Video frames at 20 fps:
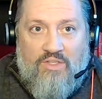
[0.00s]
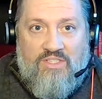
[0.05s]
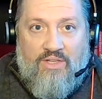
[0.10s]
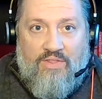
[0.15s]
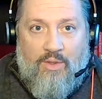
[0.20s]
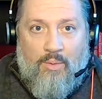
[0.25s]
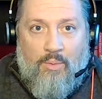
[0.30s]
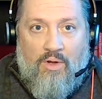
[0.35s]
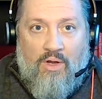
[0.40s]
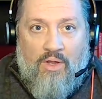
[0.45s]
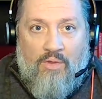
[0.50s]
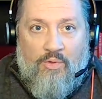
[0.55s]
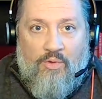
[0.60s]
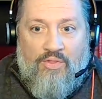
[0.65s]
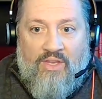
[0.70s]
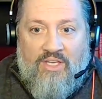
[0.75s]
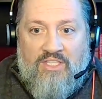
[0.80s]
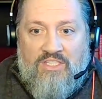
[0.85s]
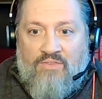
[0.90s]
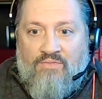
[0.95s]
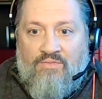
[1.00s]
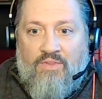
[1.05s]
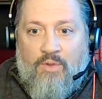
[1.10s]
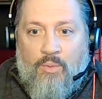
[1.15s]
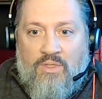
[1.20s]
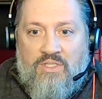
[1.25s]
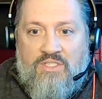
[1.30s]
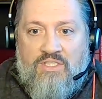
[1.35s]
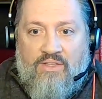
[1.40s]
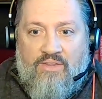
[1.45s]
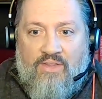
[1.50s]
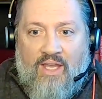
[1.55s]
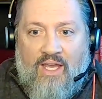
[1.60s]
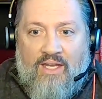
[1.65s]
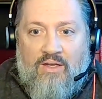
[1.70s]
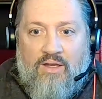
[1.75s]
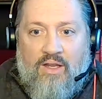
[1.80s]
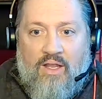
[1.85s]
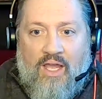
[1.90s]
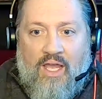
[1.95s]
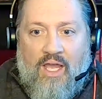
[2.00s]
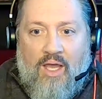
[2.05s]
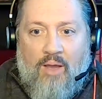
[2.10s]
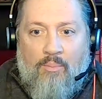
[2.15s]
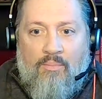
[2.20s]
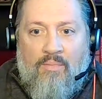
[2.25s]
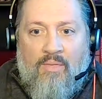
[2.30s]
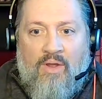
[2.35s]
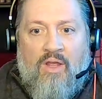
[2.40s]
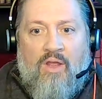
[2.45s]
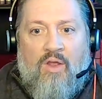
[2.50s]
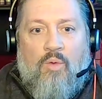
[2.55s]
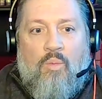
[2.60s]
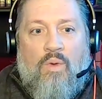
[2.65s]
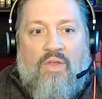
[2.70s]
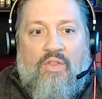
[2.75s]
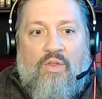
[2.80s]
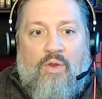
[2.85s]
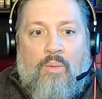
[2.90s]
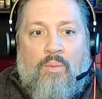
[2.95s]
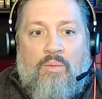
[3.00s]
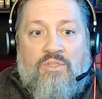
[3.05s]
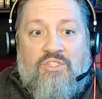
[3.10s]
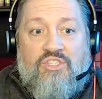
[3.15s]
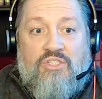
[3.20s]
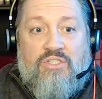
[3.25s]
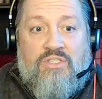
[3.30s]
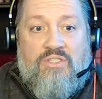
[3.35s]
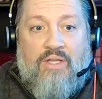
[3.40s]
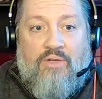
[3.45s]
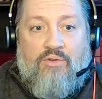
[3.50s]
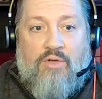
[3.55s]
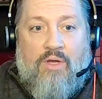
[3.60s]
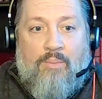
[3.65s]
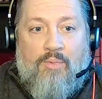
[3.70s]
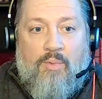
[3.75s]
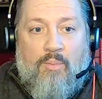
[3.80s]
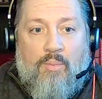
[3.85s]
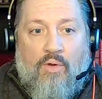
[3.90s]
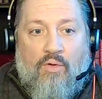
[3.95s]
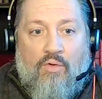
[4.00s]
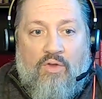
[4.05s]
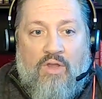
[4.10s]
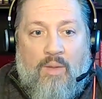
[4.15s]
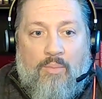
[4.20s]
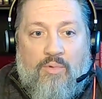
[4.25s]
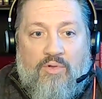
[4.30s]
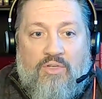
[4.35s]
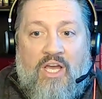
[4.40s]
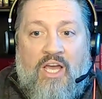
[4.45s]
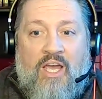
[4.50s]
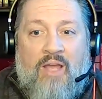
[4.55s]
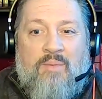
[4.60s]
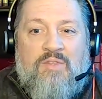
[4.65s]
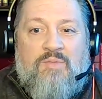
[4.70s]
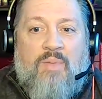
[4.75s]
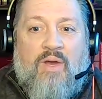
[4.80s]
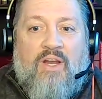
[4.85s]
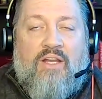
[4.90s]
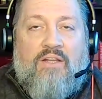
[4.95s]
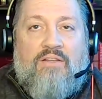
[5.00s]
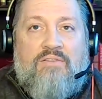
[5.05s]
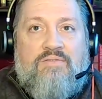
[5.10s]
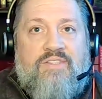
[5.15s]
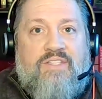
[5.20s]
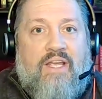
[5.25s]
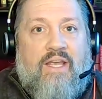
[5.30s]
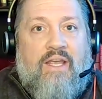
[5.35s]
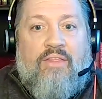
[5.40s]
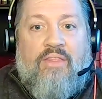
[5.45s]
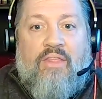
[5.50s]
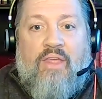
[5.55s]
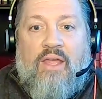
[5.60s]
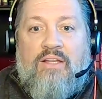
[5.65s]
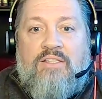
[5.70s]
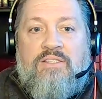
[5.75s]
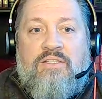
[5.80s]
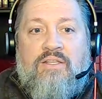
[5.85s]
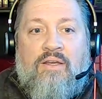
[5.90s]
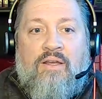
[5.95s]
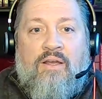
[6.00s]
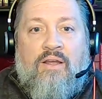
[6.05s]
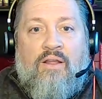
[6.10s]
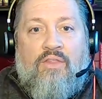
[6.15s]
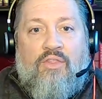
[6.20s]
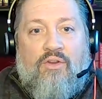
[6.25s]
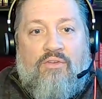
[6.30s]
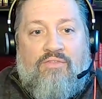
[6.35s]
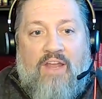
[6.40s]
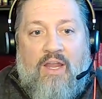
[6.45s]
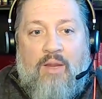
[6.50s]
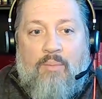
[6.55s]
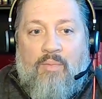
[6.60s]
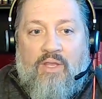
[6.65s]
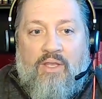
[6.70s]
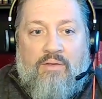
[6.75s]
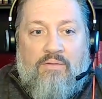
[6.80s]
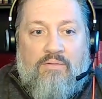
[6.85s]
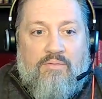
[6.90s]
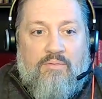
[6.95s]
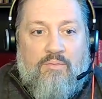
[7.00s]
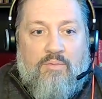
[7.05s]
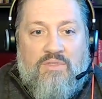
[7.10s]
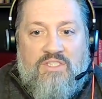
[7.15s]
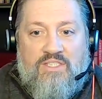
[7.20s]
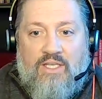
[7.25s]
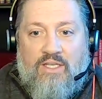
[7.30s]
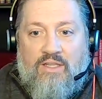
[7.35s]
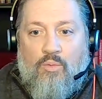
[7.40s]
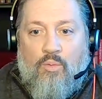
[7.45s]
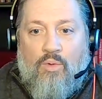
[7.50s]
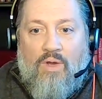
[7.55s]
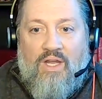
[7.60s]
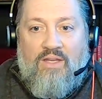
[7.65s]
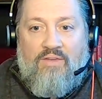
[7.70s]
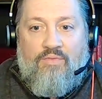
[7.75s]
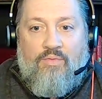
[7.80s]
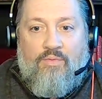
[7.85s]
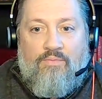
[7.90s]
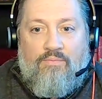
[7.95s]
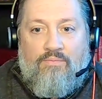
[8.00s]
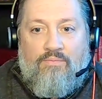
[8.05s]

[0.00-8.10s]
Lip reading: that there were other things influencing that. Whether it was just they dropped the ball a couple times, but say that their family was sick, the wife